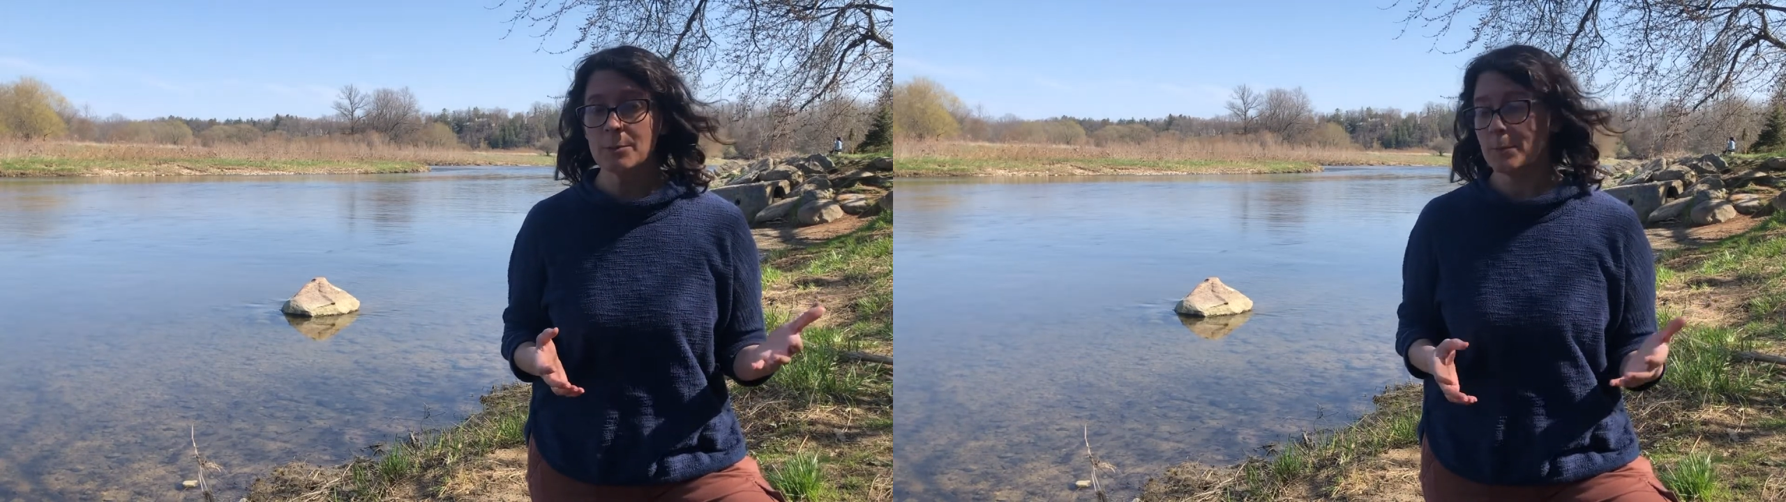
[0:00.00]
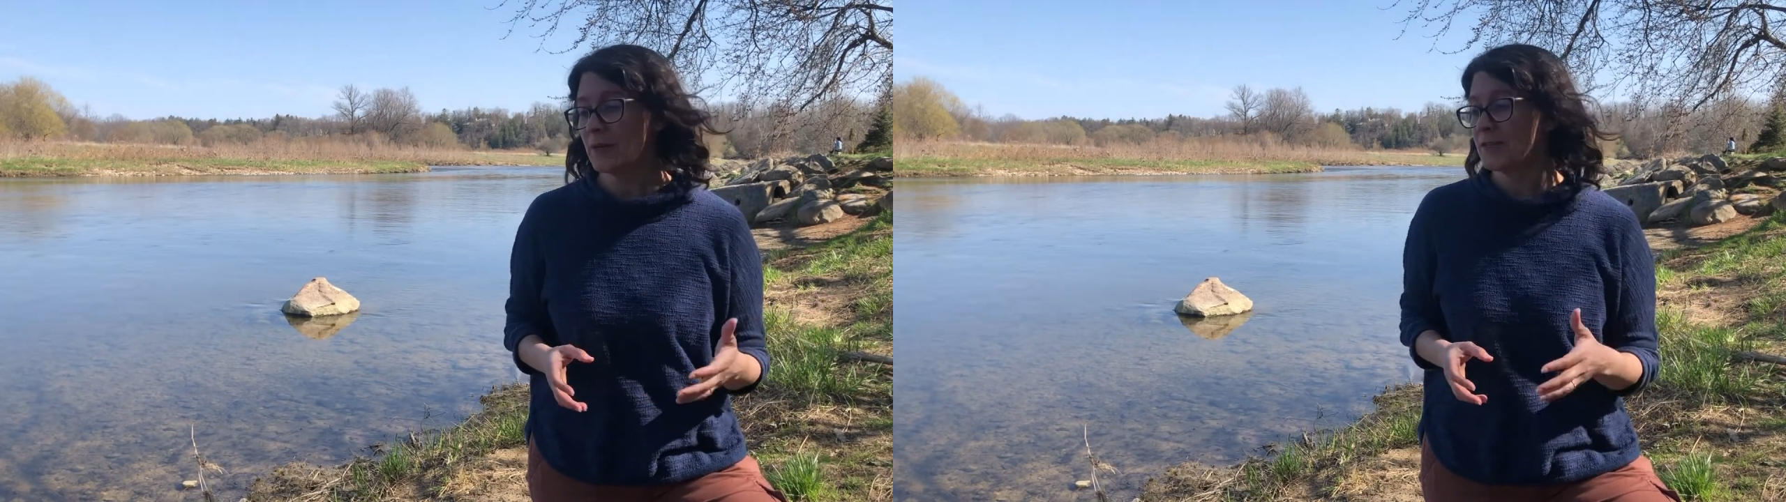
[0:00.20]

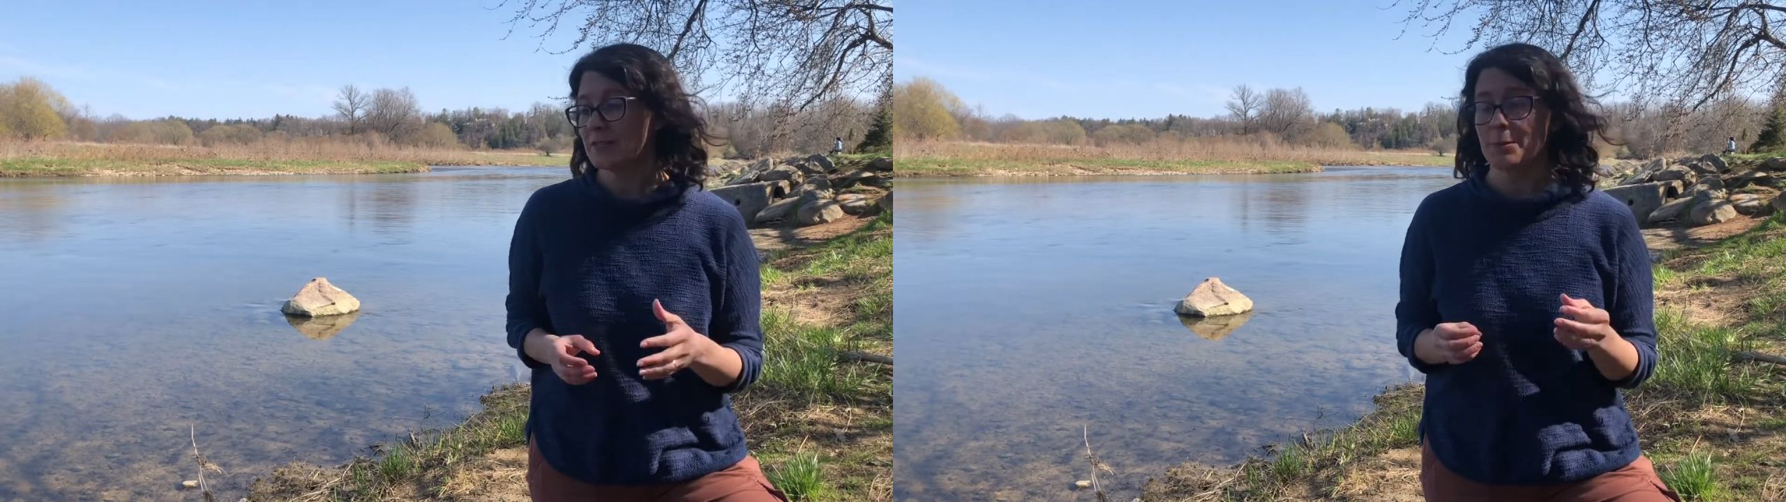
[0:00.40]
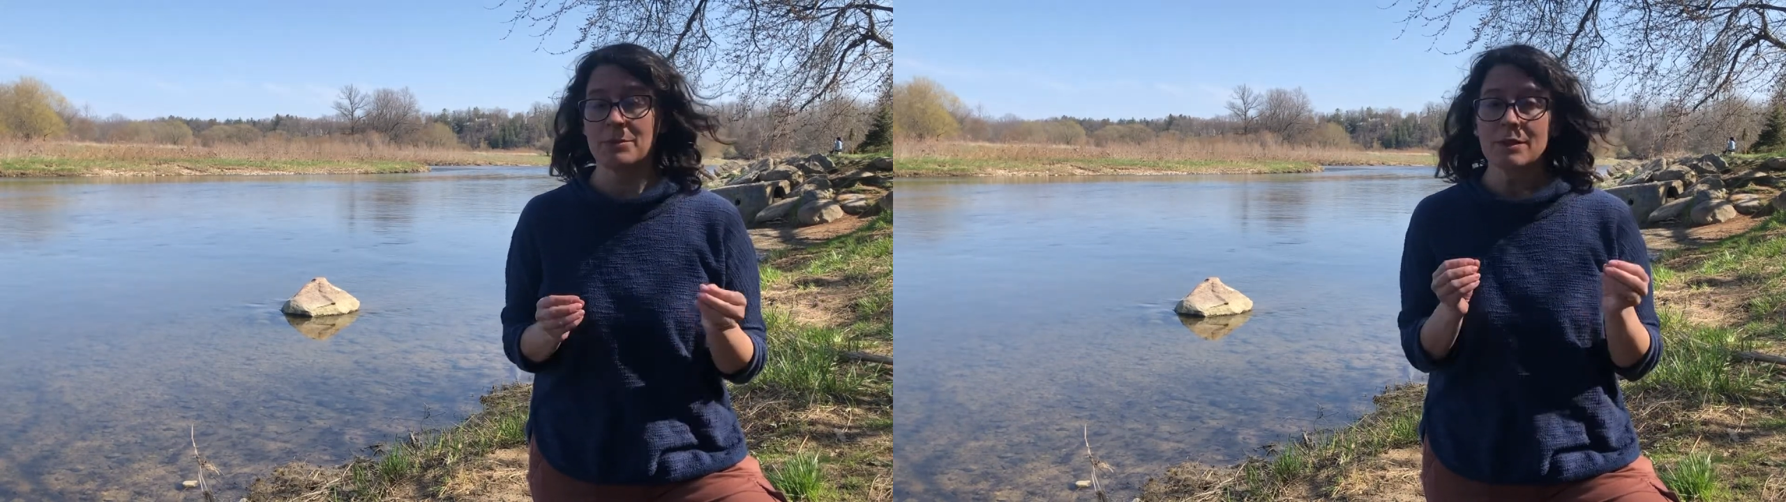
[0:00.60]
picks
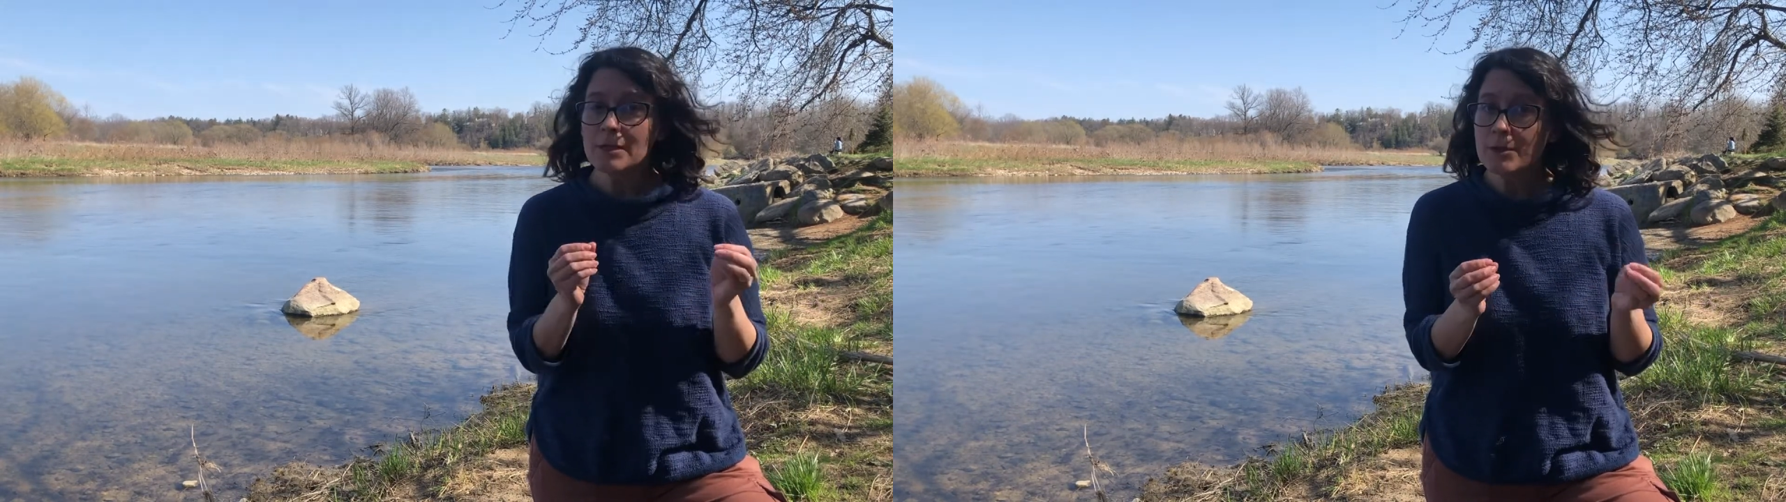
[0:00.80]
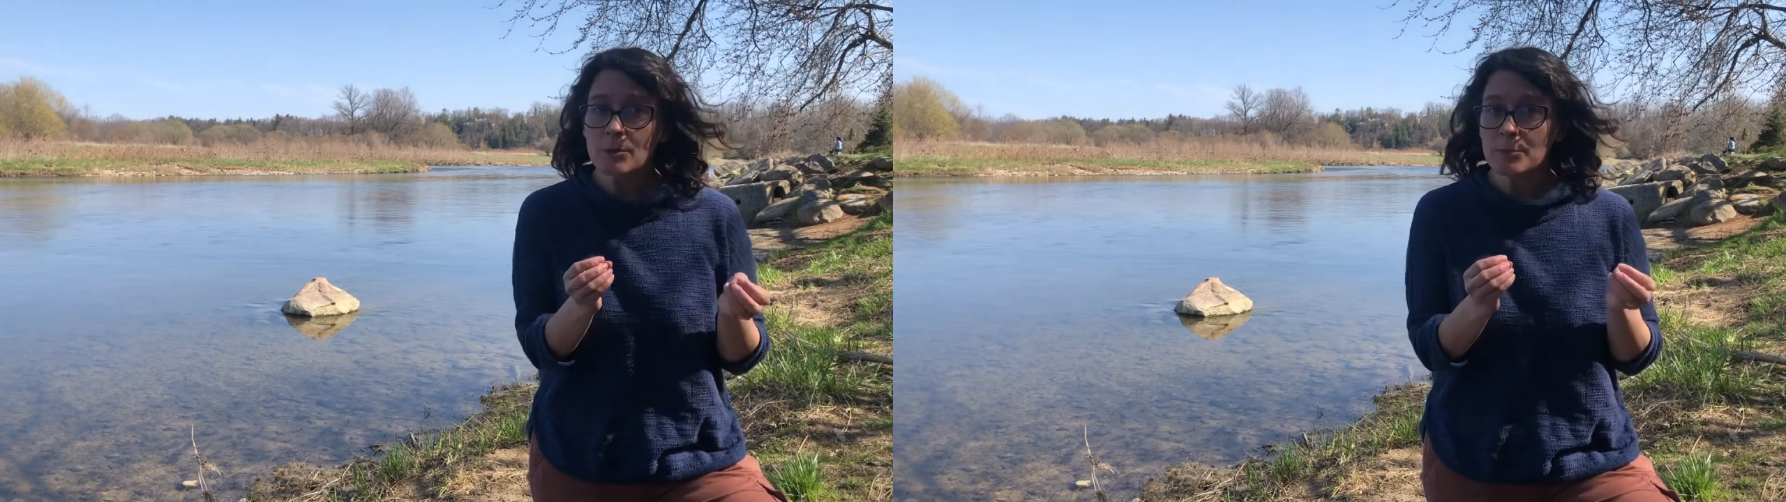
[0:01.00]
up
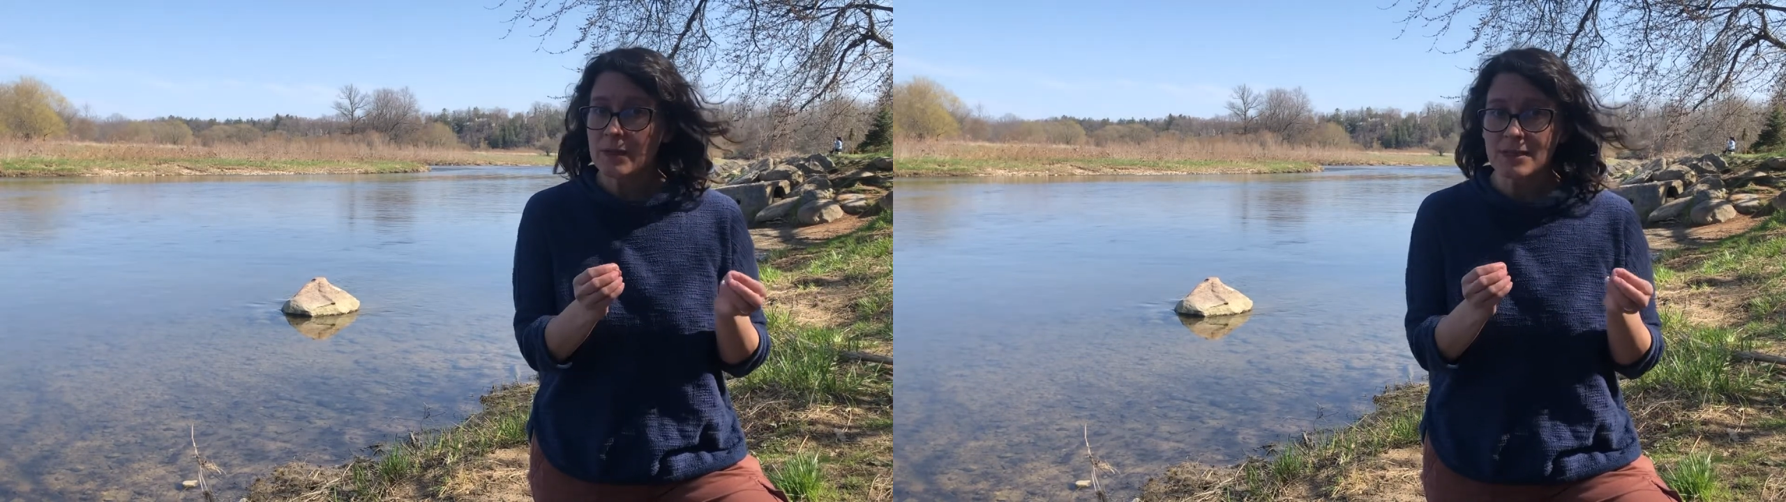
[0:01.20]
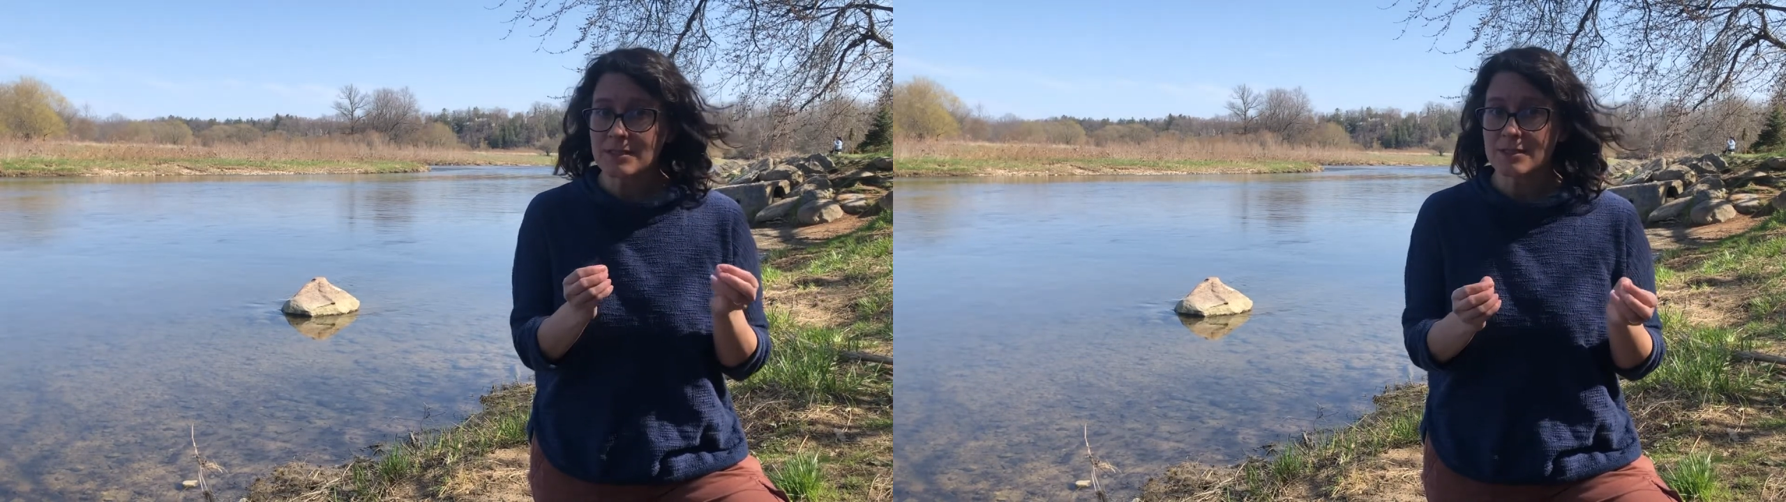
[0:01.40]
little
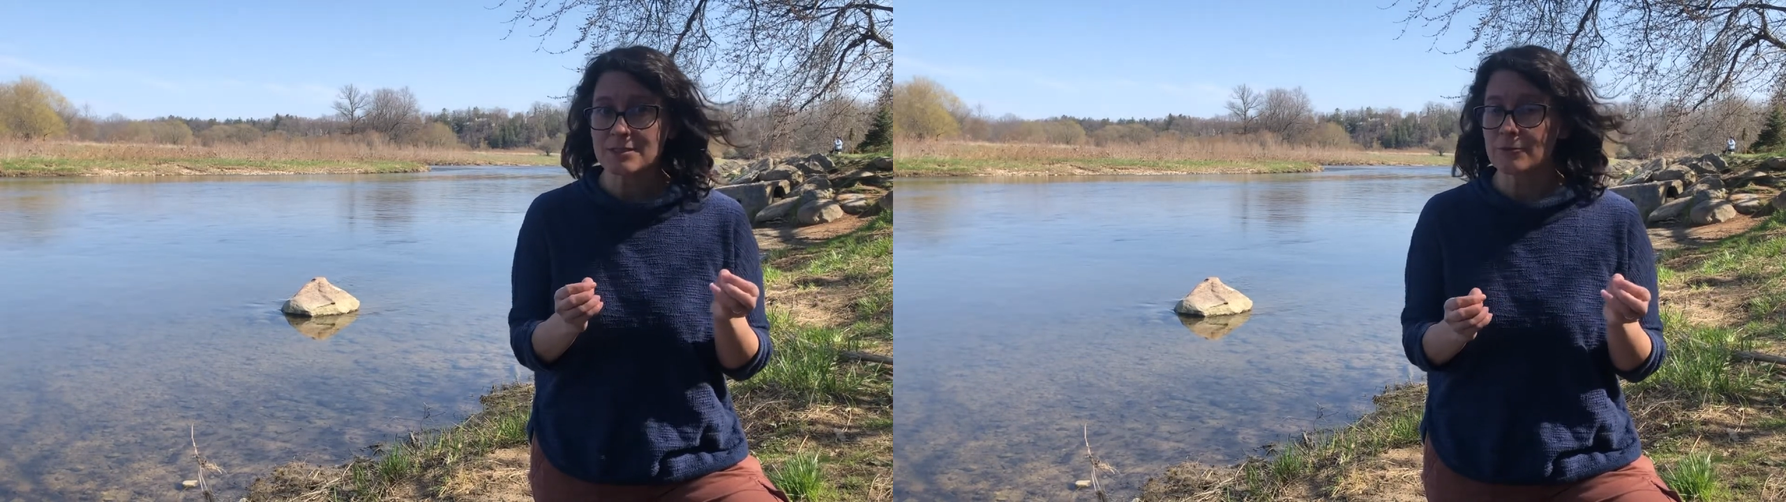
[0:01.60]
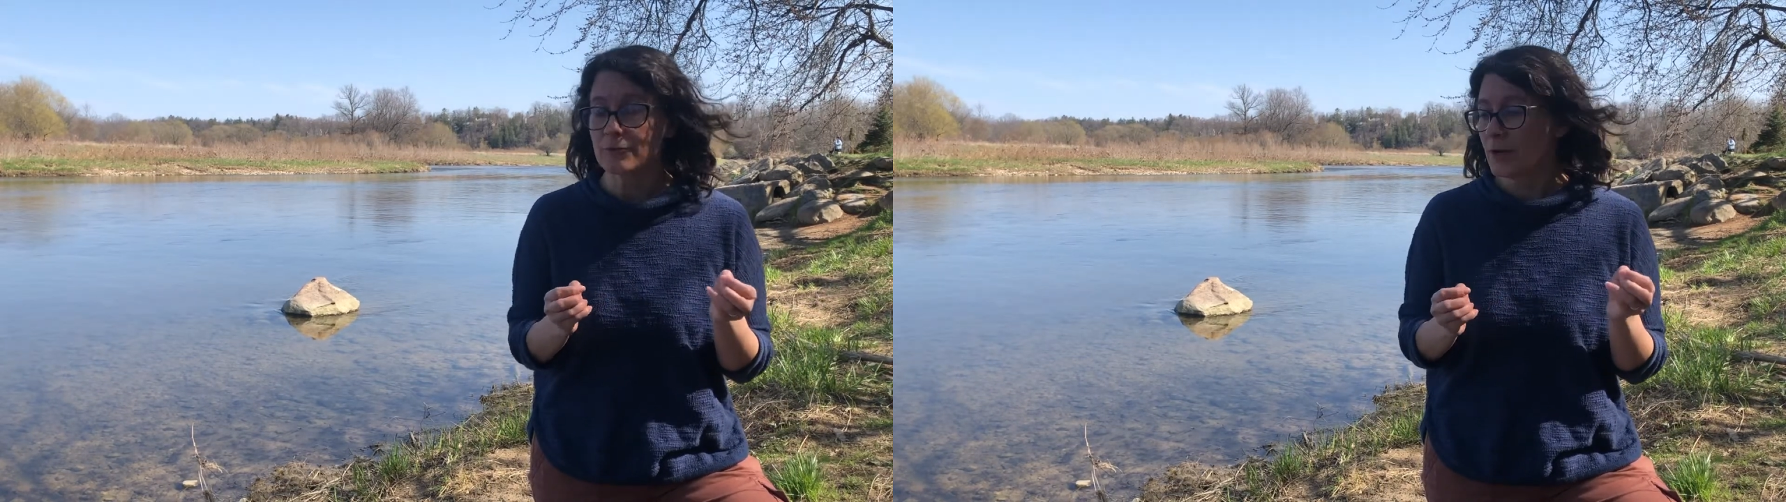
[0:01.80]
pieces of,